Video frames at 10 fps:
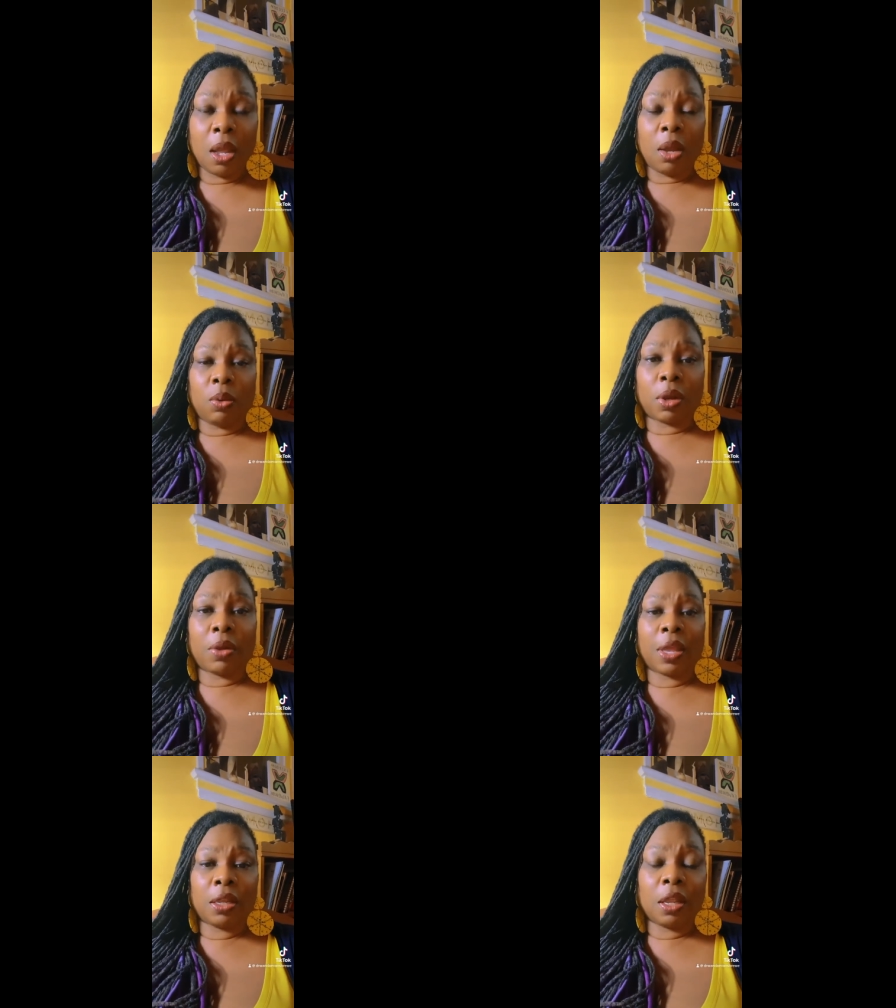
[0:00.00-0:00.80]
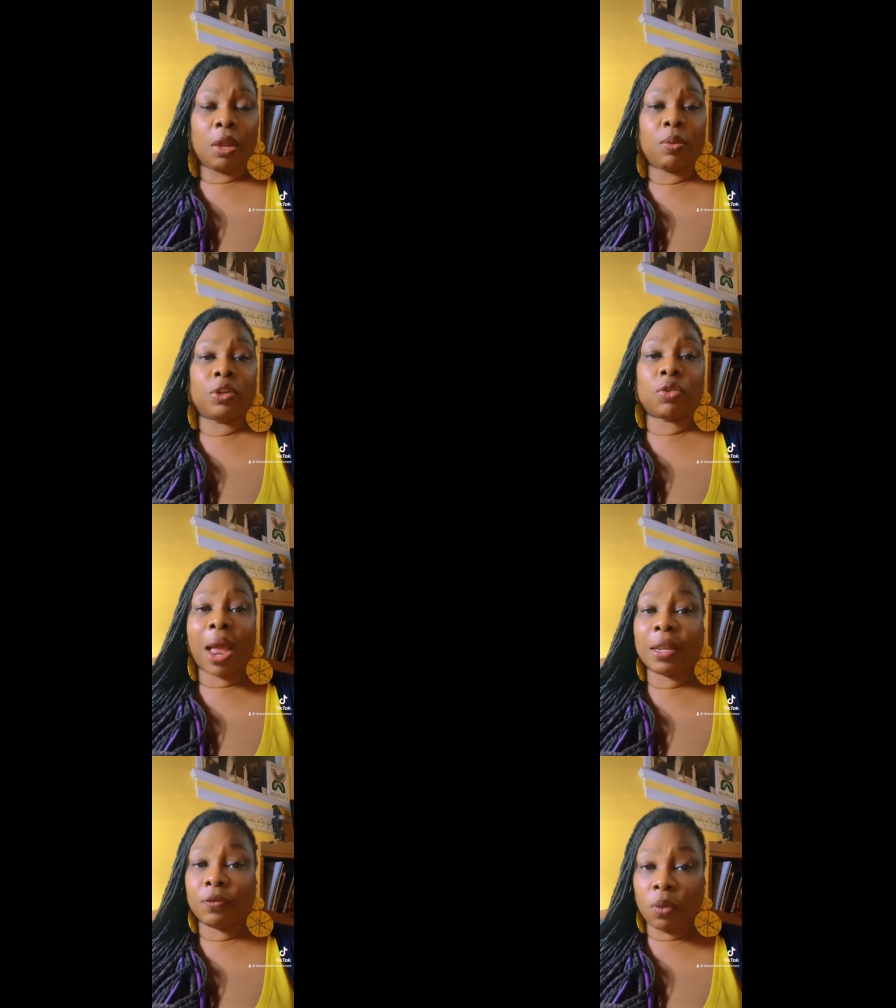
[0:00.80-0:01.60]
with her in here. We
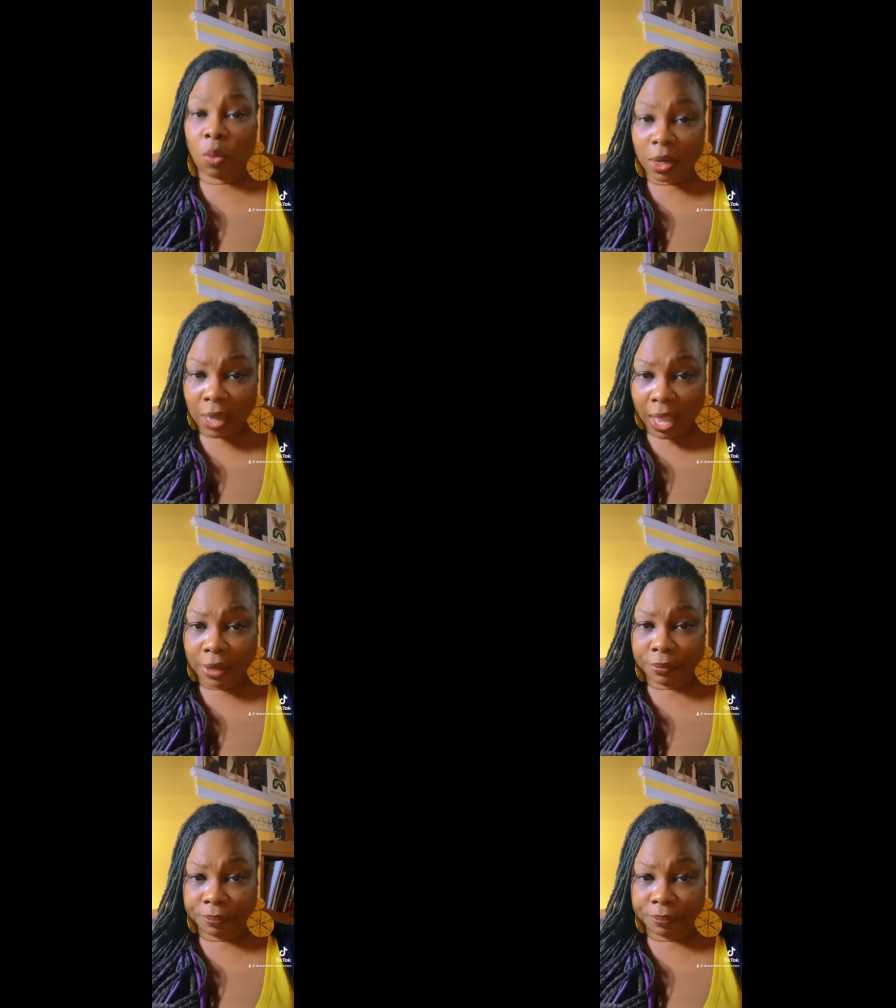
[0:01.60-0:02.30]
tried it for one night.